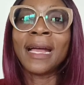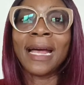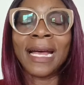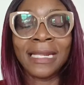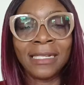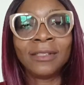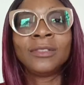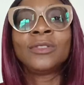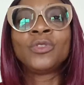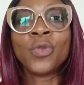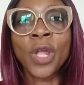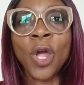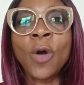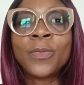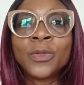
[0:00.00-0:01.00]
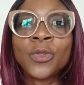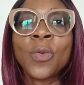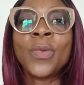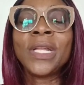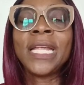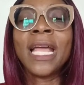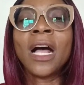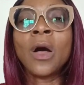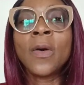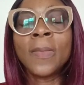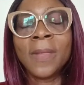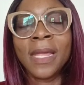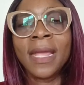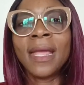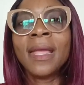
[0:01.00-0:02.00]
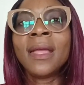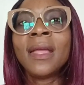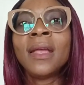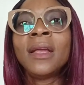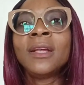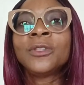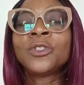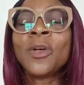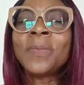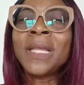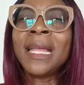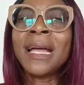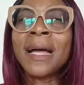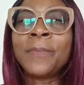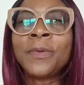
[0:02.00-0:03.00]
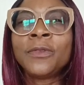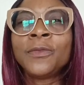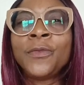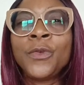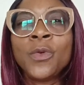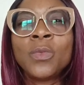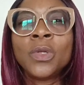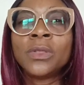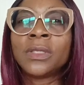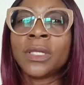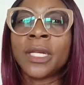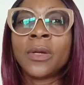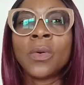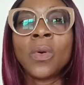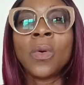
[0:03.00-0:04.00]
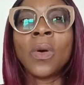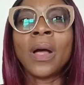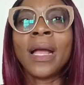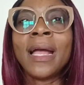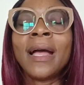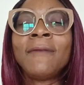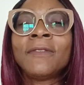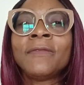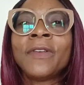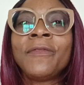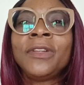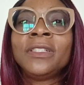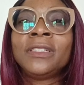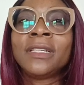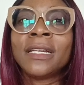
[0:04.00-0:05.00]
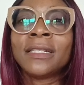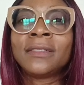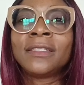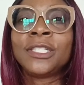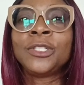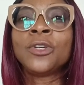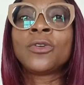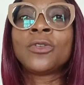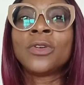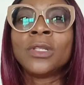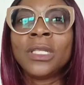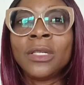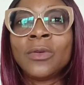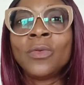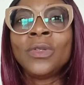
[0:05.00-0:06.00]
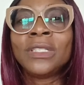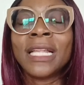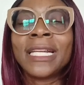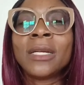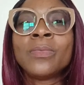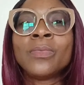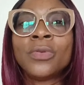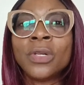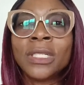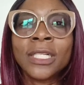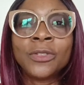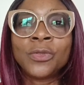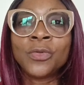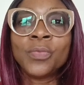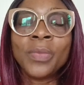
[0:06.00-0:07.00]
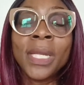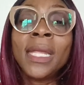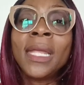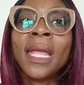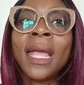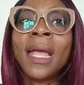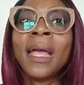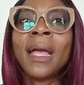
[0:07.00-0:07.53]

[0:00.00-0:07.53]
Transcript: And then to help somebody out there, something happened a few months ago. I have a very dear senior colleague who is like a brother to me.